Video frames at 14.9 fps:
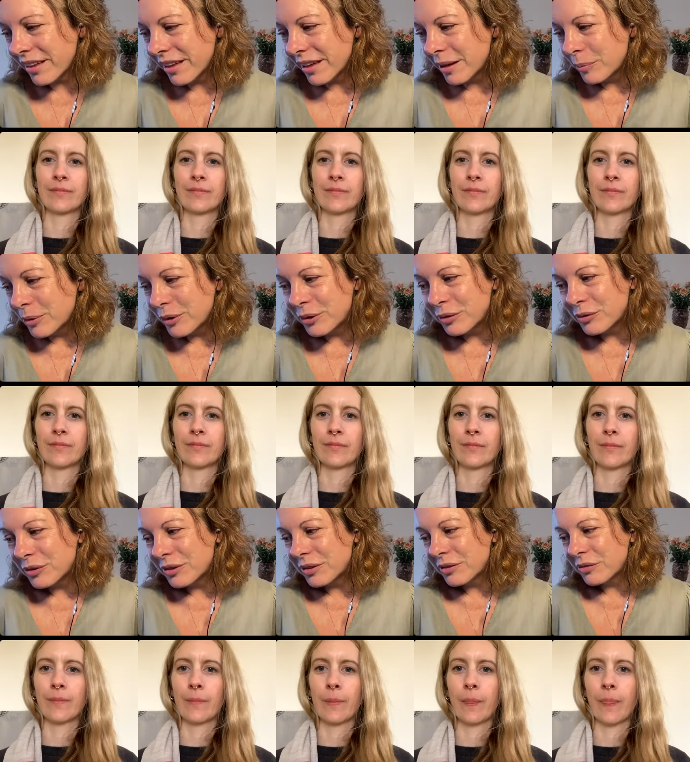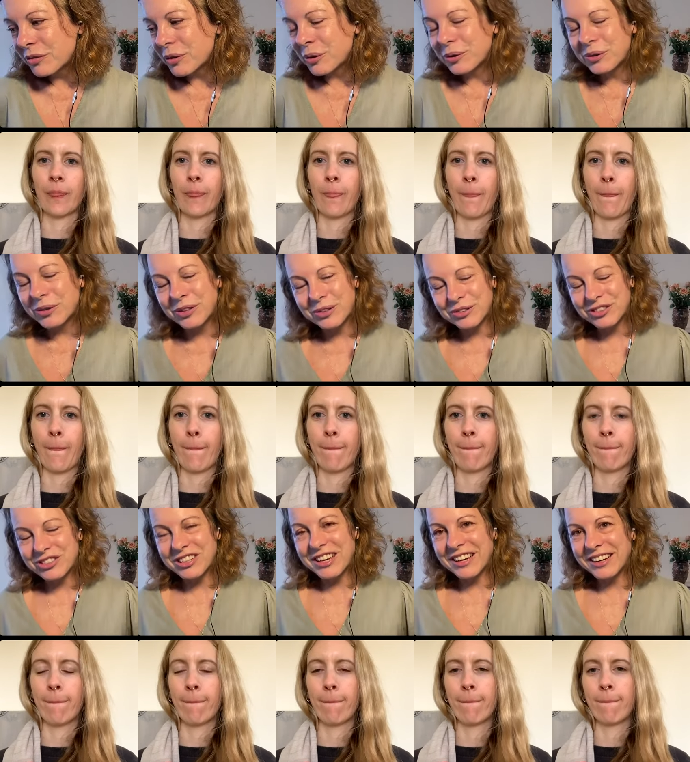Speaker 1: beautiful photo you
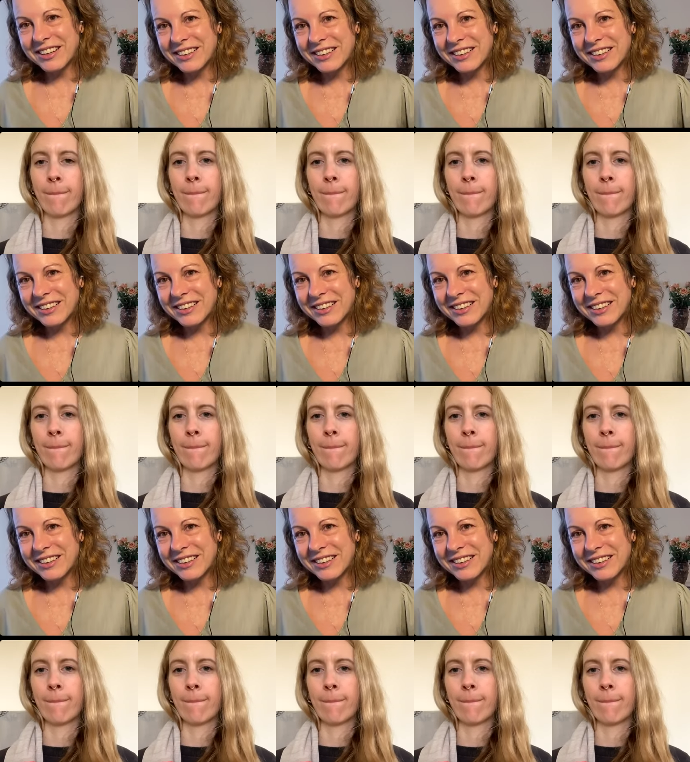shared